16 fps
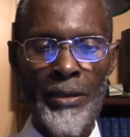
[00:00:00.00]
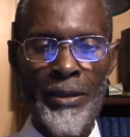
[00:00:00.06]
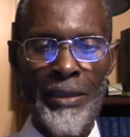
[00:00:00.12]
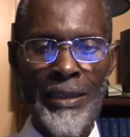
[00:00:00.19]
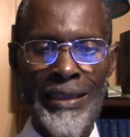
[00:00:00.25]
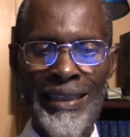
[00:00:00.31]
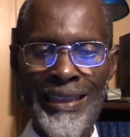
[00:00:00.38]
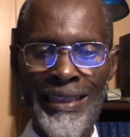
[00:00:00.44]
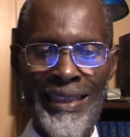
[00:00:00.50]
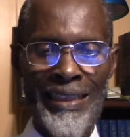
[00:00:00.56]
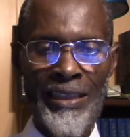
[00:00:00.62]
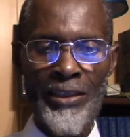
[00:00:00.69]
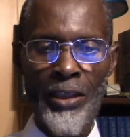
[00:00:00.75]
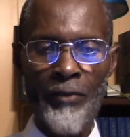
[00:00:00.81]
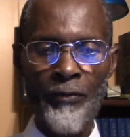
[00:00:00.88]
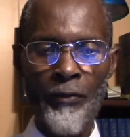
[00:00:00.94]

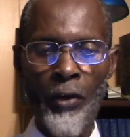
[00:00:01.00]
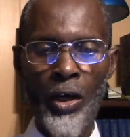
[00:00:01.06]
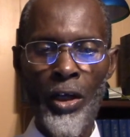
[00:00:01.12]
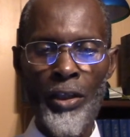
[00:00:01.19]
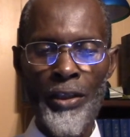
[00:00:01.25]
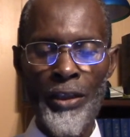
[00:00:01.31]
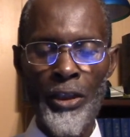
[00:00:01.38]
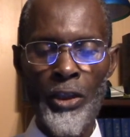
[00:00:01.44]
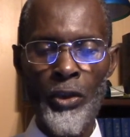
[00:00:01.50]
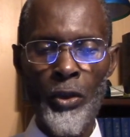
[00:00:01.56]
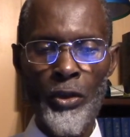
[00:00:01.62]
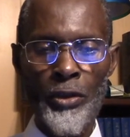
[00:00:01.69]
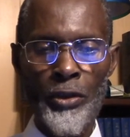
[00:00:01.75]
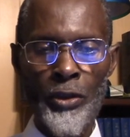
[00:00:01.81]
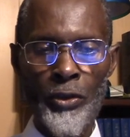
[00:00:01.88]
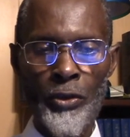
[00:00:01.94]
clean of all the
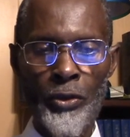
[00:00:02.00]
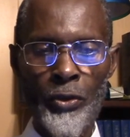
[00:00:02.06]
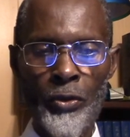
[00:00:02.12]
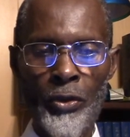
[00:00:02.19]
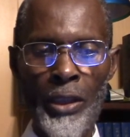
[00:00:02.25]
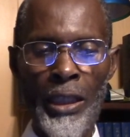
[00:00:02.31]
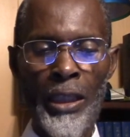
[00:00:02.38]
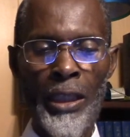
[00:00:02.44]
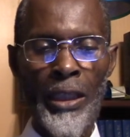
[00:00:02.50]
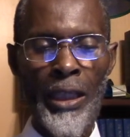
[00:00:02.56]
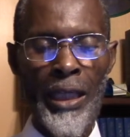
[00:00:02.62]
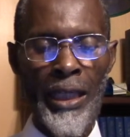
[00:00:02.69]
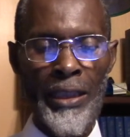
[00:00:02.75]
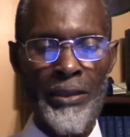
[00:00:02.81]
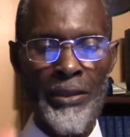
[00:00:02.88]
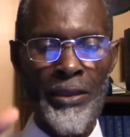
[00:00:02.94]
good you do
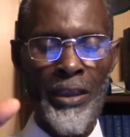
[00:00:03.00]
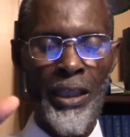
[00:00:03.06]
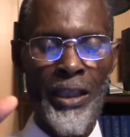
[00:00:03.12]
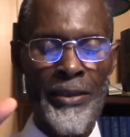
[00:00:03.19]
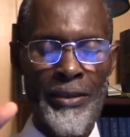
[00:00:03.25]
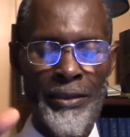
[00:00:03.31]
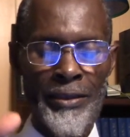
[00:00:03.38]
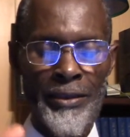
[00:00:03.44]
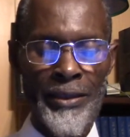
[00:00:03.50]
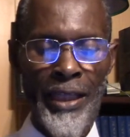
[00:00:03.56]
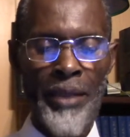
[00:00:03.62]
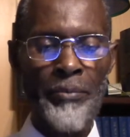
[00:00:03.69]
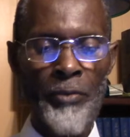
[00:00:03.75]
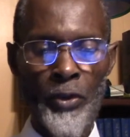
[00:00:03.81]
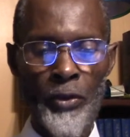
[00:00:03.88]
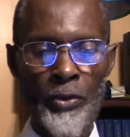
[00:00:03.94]
and
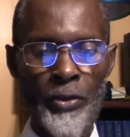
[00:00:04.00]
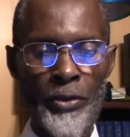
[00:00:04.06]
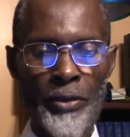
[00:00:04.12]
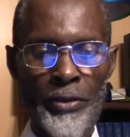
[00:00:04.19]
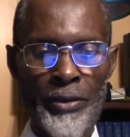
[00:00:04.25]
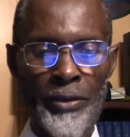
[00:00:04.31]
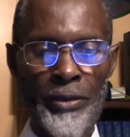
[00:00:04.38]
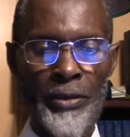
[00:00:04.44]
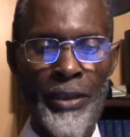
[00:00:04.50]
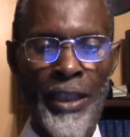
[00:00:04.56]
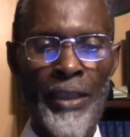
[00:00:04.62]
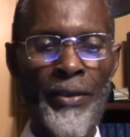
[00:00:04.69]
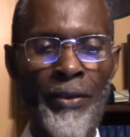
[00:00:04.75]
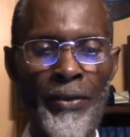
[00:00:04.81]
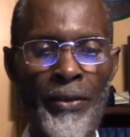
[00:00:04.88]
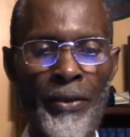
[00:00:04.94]
condemn you to
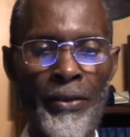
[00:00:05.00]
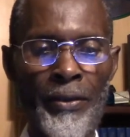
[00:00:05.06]
death.